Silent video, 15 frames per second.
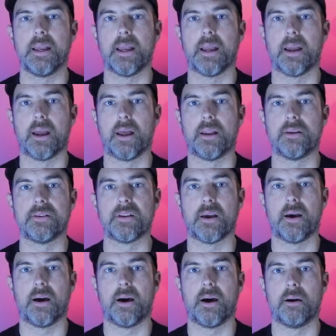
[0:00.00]
And
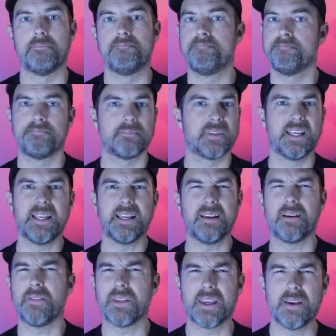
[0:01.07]
um, get
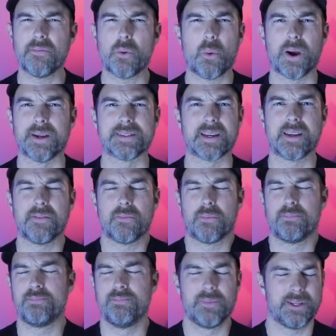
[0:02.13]
in on the giveaways. I
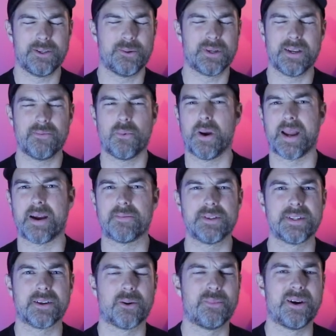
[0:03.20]
give, I do a giveaway every
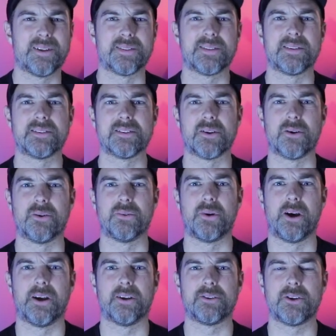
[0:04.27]
single month, so
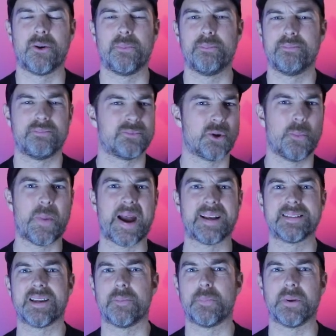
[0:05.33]
uh, don't don't
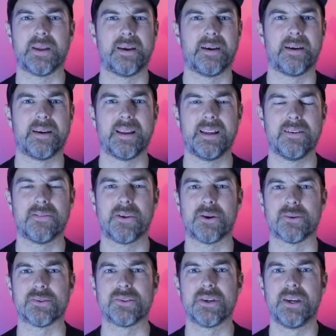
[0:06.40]
pass up uh, any of
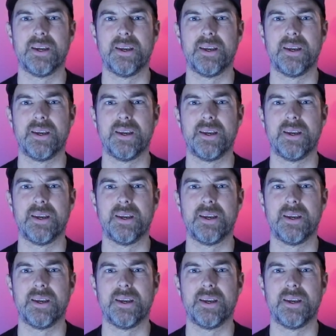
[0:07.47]
those.